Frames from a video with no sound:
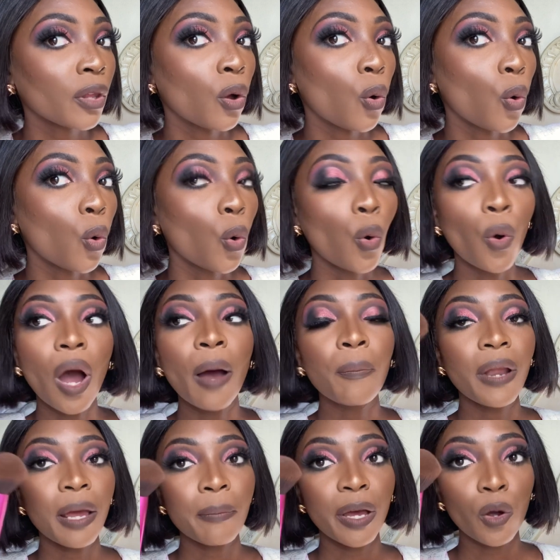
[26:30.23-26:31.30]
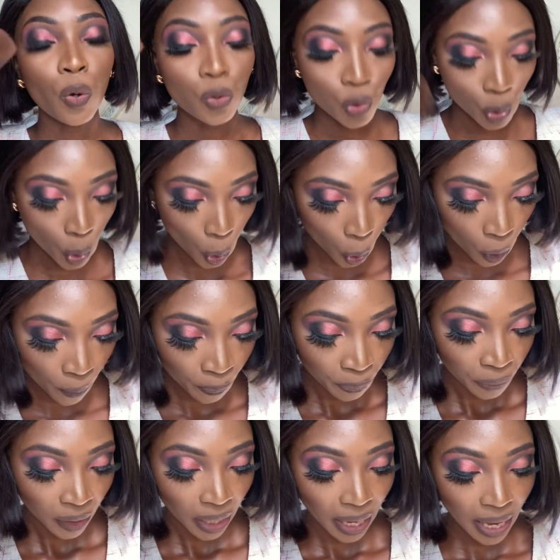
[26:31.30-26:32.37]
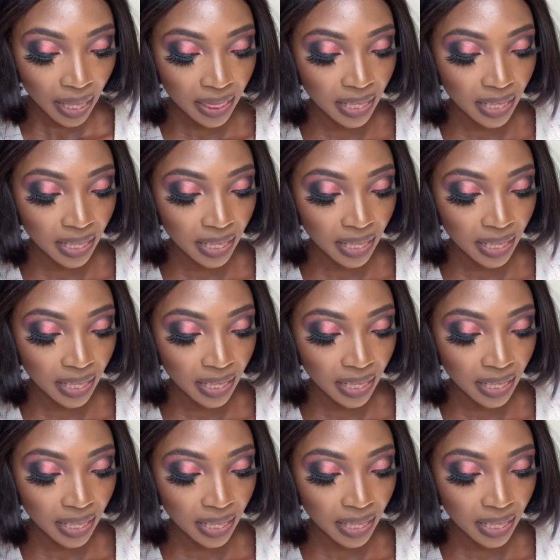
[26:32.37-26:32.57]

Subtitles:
or apply my contour. And